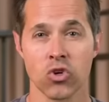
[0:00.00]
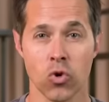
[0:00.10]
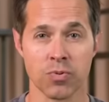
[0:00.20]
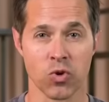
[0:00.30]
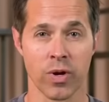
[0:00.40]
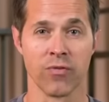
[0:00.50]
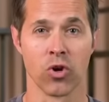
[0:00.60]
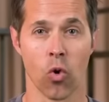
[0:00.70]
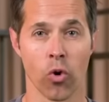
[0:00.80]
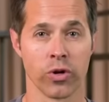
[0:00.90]
Troops were
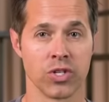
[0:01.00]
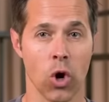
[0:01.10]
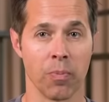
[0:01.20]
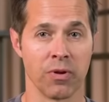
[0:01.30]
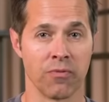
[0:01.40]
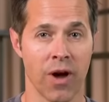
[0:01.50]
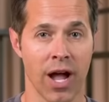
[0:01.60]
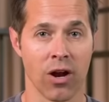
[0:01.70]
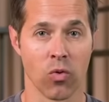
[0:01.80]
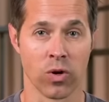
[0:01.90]
even ordered to open
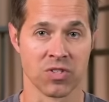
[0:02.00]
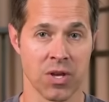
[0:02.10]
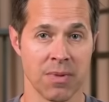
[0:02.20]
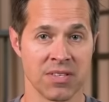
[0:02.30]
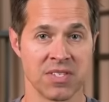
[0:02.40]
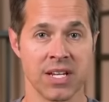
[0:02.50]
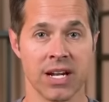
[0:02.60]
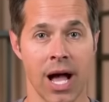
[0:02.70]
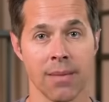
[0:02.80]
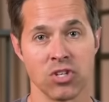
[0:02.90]
fire where some had seen
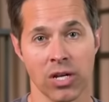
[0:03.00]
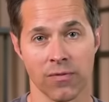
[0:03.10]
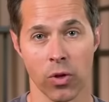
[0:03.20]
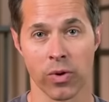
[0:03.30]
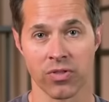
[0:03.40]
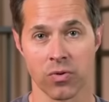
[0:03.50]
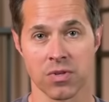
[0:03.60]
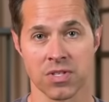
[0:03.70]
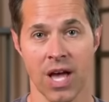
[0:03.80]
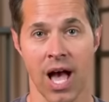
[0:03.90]
an object floating through
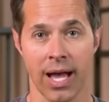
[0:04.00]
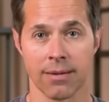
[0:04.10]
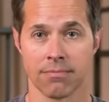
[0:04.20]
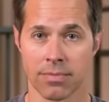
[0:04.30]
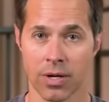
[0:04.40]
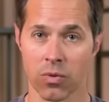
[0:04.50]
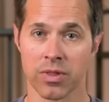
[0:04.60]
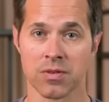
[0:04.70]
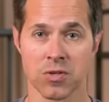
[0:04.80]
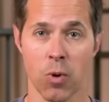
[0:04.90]
the sky. But
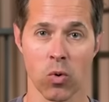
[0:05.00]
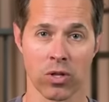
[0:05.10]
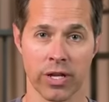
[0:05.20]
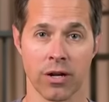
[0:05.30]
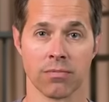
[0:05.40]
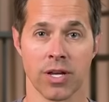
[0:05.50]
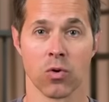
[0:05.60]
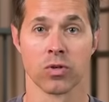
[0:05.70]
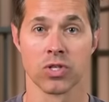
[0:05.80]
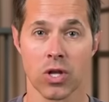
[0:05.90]
when the smoke cleared,
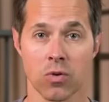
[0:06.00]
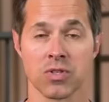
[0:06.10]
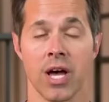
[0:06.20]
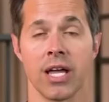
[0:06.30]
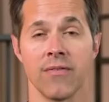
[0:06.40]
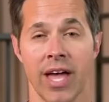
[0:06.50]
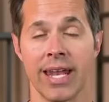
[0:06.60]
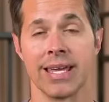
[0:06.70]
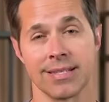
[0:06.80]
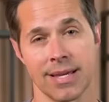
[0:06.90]
there was no sign of
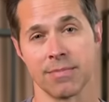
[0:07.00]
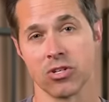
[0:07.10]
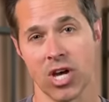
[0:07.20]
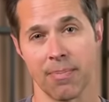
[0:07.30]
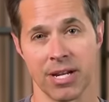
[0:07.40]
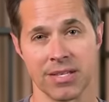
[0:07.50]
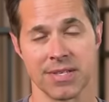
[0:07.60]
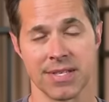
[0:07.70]
any attempted Japanese